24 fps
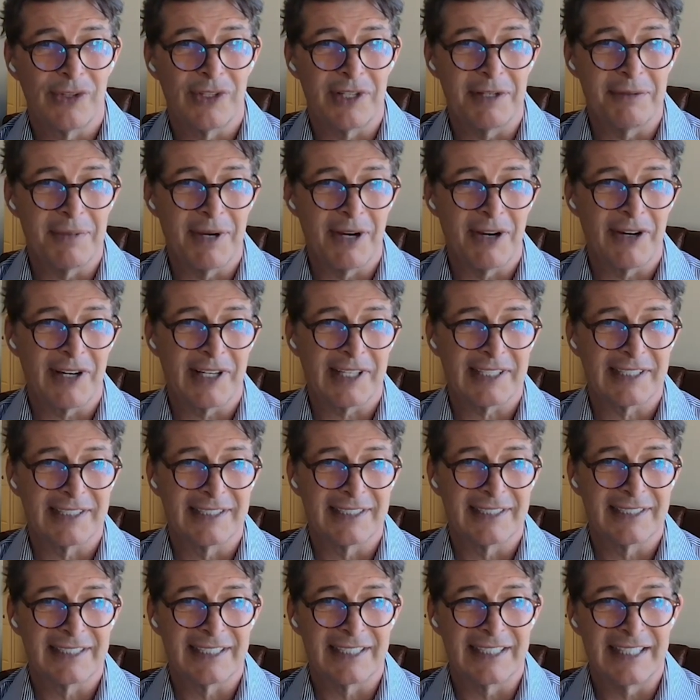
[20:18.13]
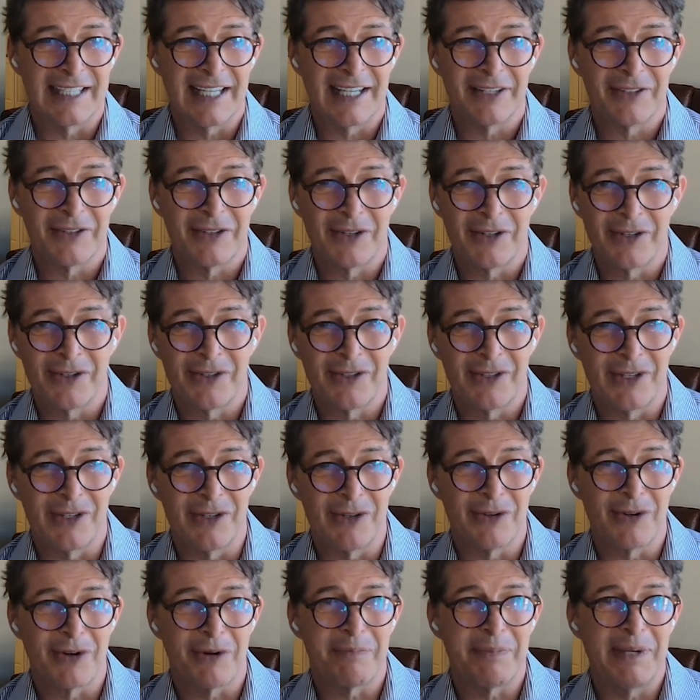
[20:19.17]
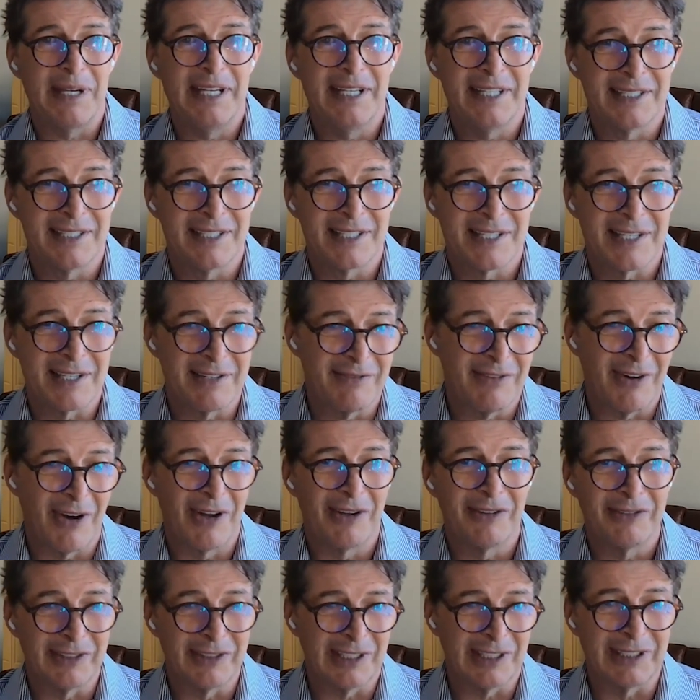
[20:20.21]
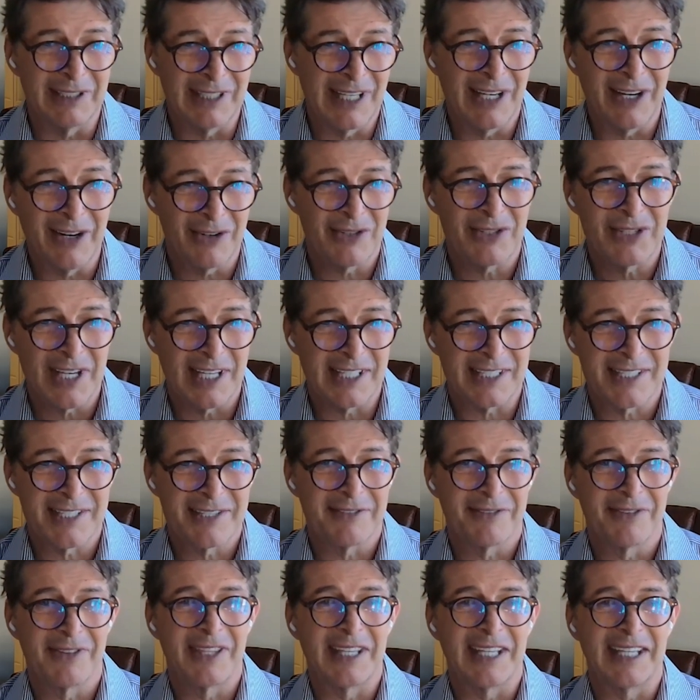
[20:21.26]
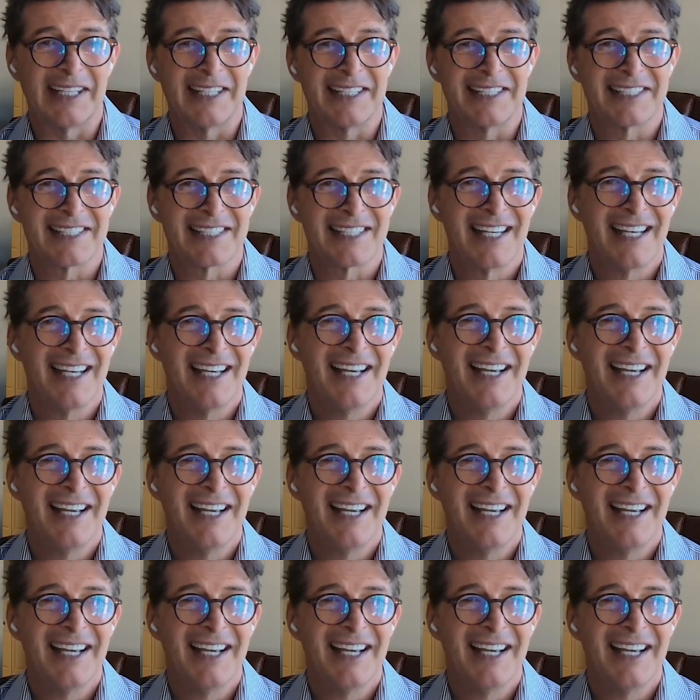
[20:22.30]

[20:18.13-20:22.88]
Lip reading: the Americans in the other, the Europeans evolving in their sets of things.